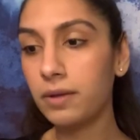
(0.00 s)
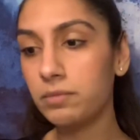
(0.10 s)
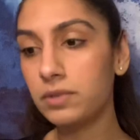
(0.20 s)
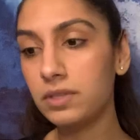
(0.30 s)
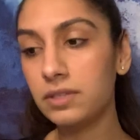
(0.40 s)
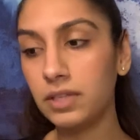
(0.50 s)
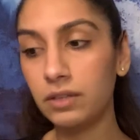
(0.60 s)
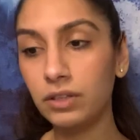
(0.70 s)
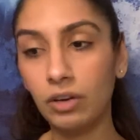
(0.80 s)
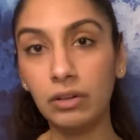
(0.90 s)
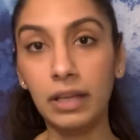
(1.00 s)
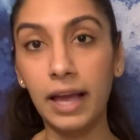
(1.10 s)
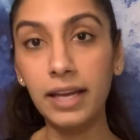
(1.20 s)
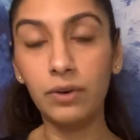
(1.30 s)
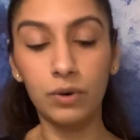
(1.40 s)
steal your
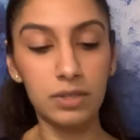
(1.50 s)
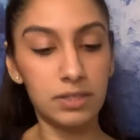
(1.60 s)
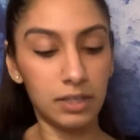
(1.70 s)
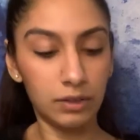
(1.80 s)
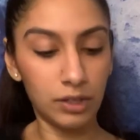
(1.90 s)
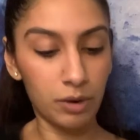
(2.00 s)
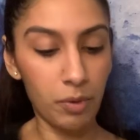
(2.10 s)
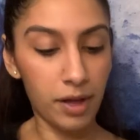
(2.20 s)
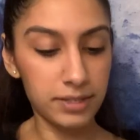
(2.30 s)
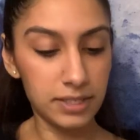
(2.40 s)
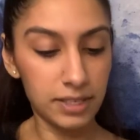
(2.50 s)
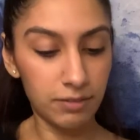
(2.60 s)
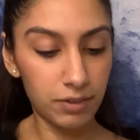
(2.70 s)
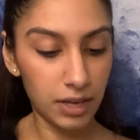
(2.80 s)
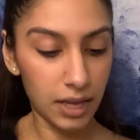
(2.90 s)
light or steal your
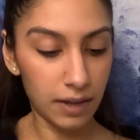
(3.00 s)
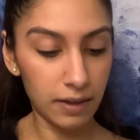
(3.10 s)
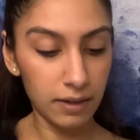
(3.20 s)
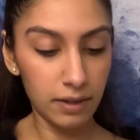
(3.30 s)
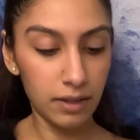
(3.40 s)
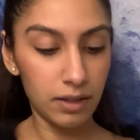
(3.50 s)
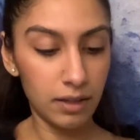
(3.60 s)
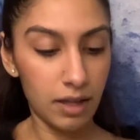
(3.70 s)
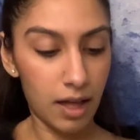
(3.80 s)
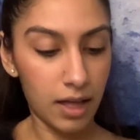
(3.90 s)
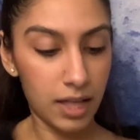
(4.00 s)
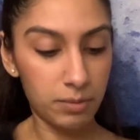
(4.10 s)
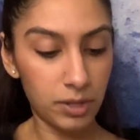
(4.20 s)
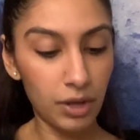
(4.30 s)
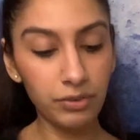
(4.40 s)
positivity.
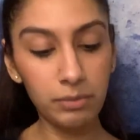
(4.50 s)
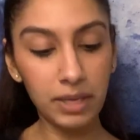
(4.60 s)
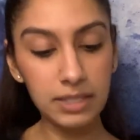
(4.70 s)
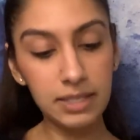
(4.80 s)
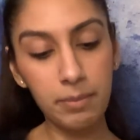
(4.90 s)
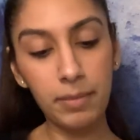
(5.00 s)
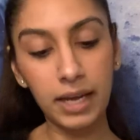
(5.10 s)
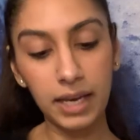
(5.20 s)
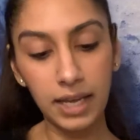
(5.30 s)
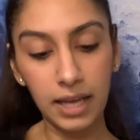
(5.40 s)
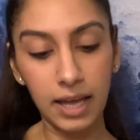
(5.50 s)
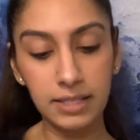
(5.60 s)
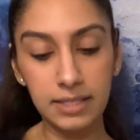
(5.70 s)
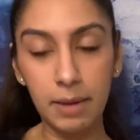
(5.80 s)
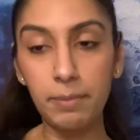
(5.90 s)
You ever meet somebody and
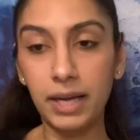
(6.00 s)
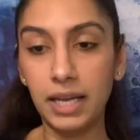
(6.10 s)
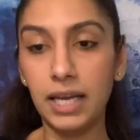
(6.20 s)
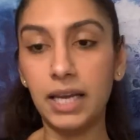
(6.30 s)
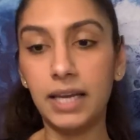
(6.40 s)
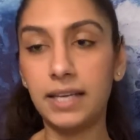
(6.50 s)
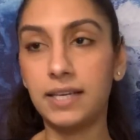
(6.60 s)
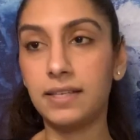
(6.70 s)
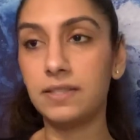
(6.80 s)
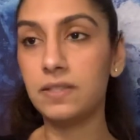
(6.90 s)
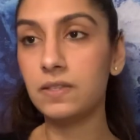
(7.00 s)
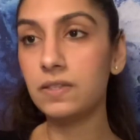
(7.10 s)
somebody is